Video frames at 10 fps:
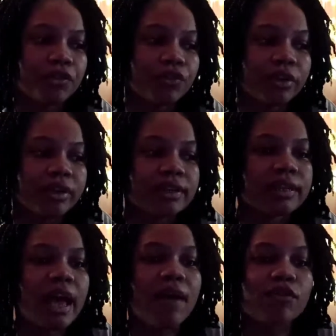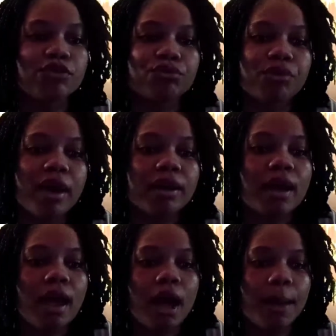for this. I haven't read
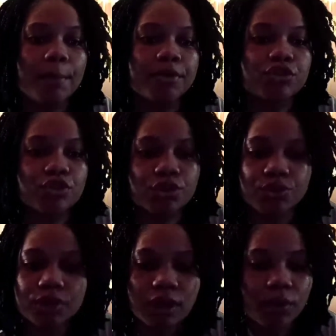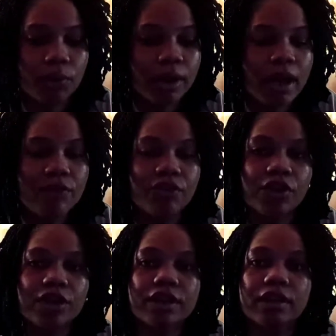a mystery thriller, whatever,
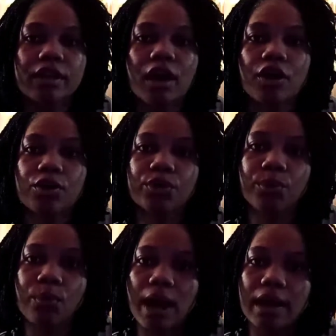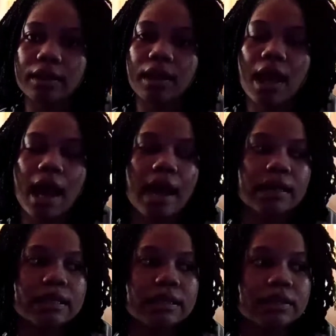in a good while, and
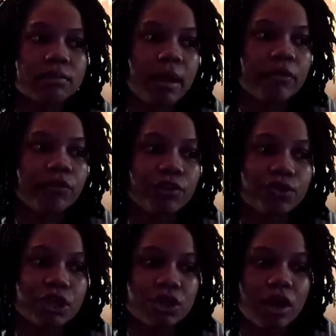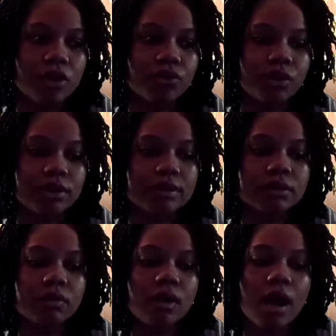it is my favorite genre,
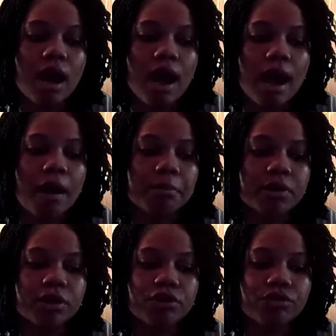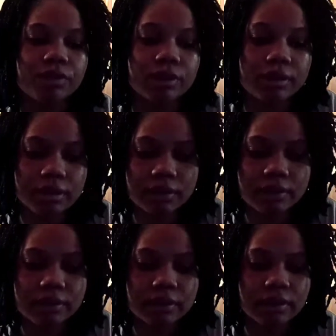so I'm gonna read
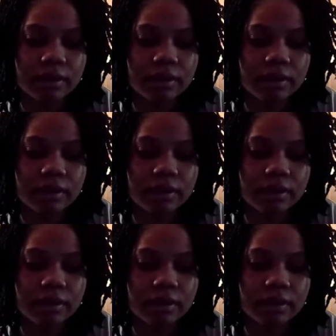this.